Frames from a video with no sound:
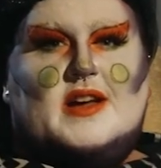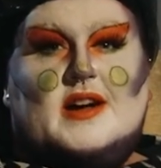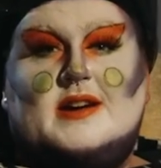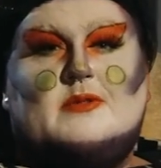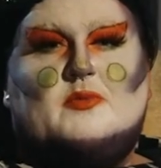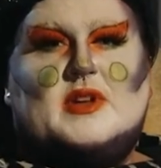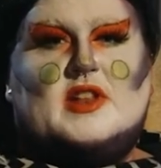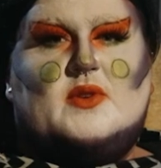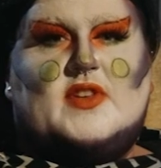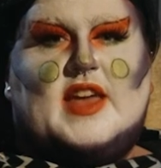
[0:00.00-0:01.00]
I won't be
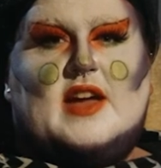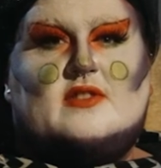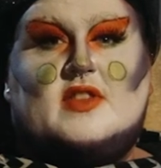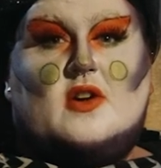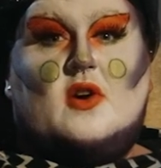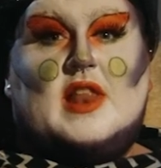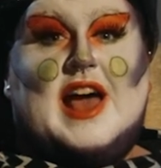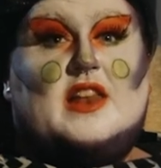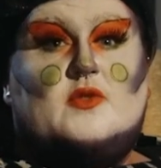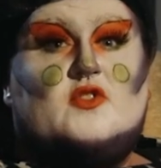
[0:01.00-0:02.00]
losing out at the All
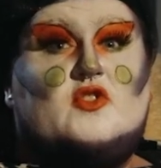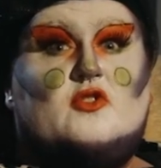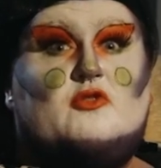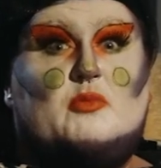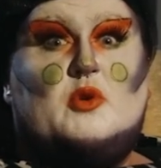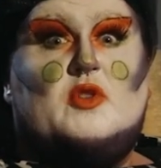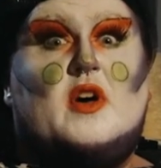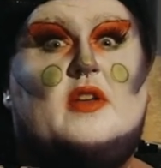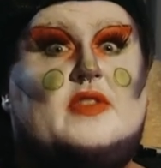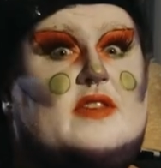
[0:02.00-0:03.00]
Hallows School
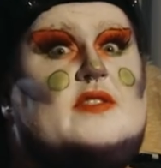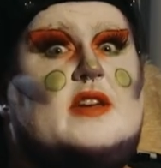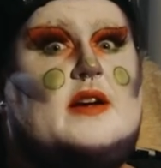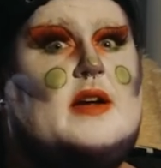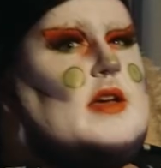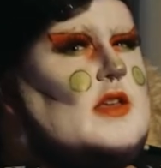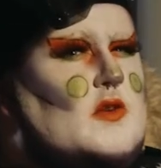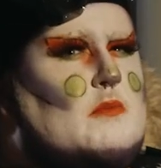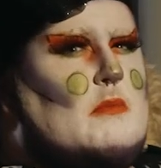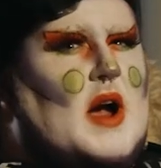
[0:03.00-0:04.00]
Spookathon this year,
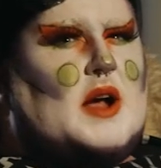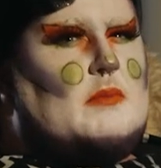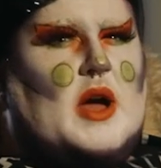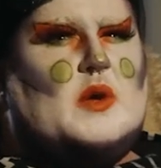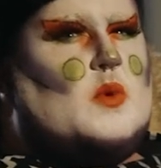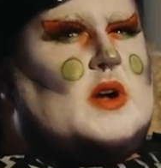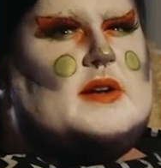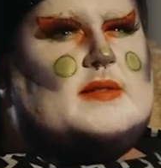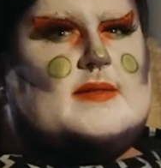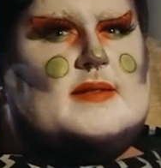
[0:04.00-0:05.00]
you mark my
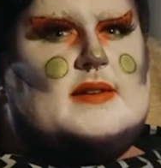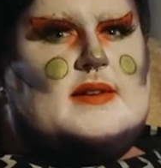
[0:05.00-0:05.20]
words."